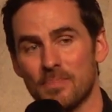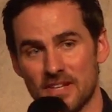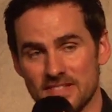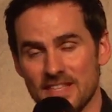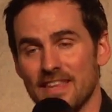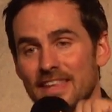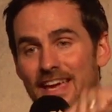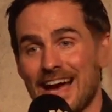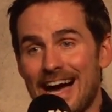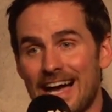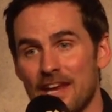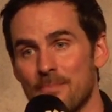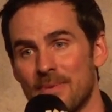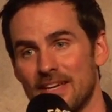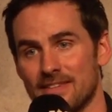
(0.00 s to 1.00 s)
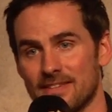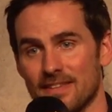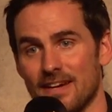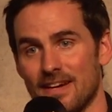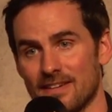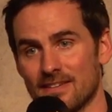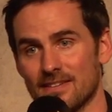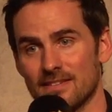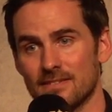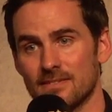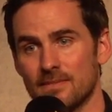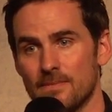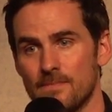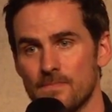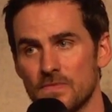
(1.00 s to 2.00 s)
because then they animate to that.
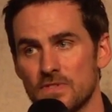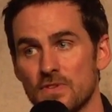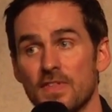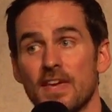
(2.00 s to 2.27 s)
So